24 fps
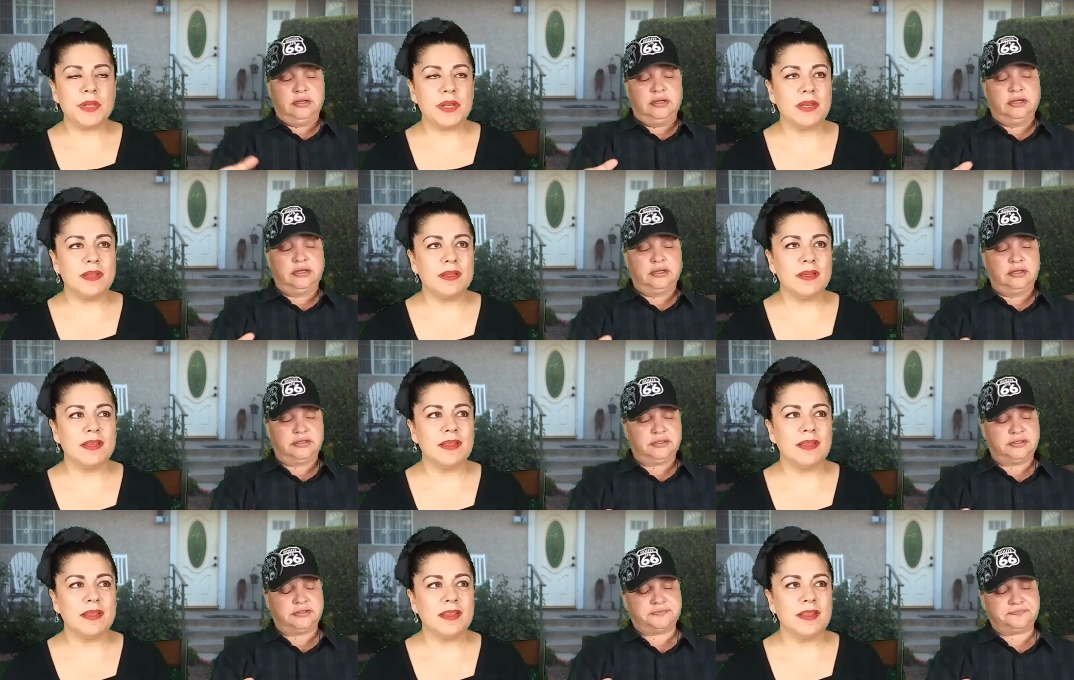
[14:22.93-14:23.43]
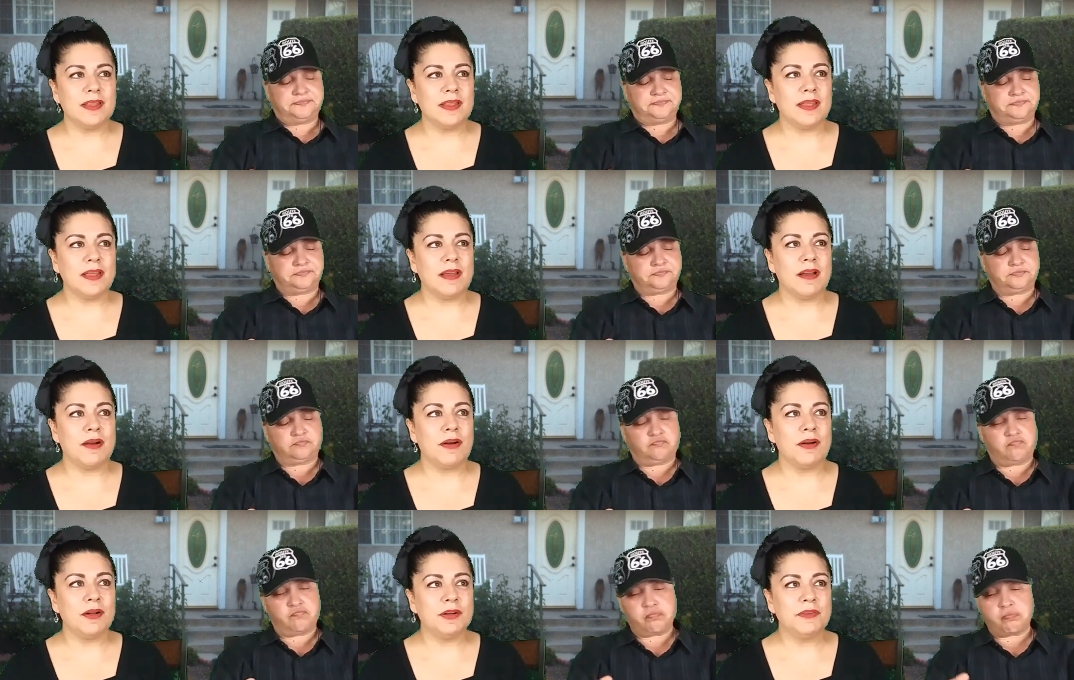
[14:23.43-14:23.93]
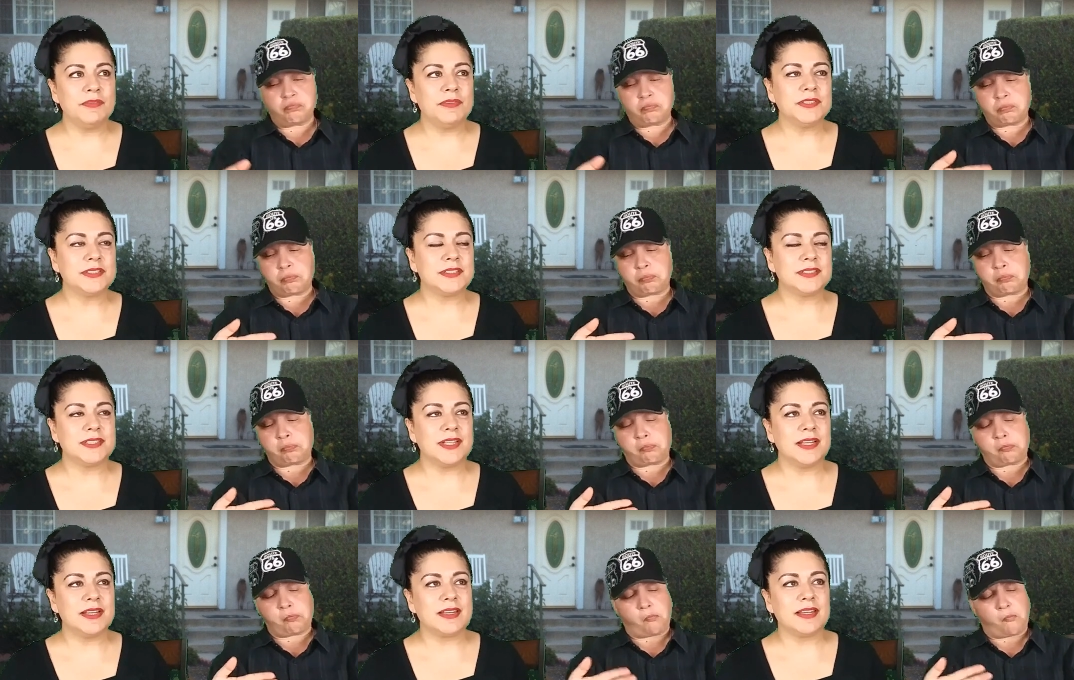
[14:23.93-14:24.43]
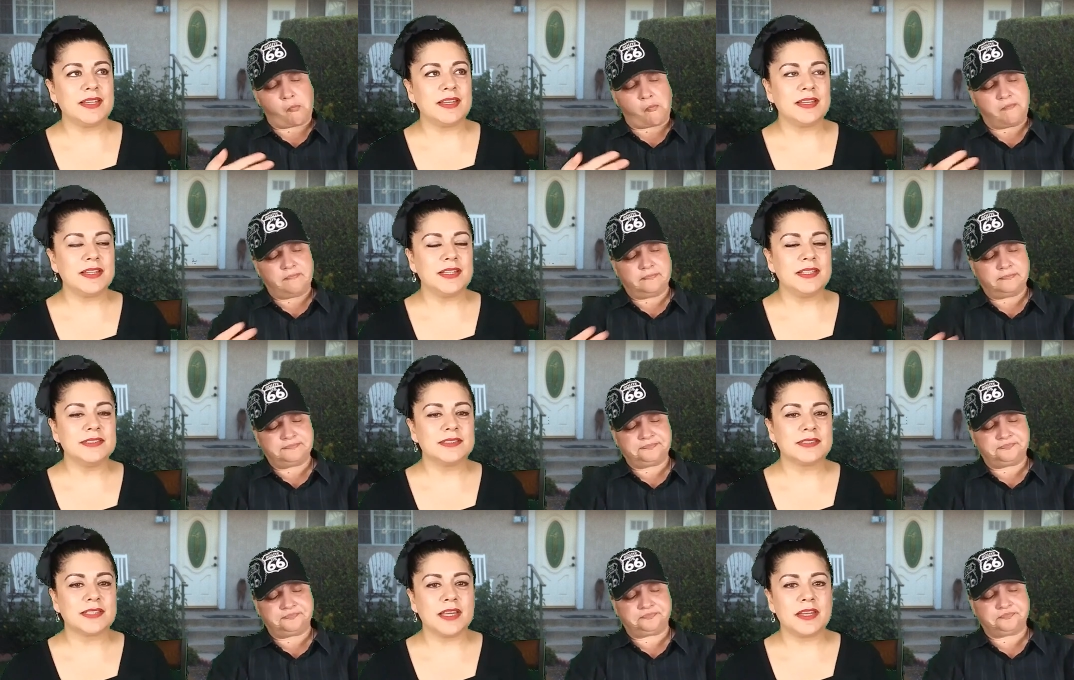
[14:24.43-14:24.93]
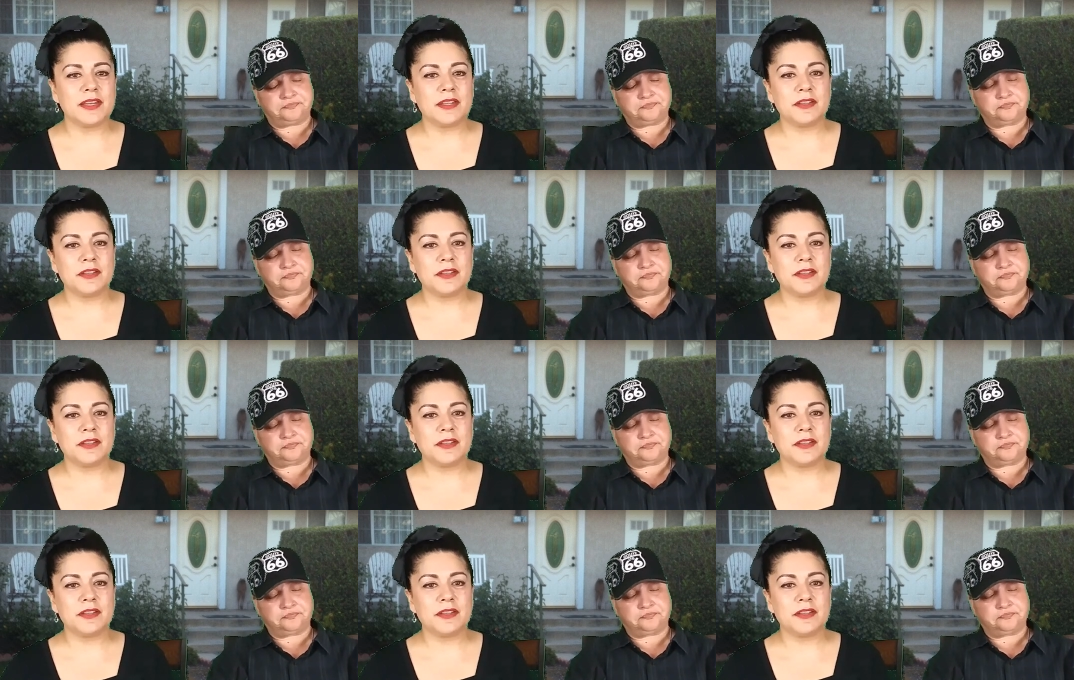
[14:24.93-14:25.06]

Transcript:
Speaker 1: but all of a sudden he's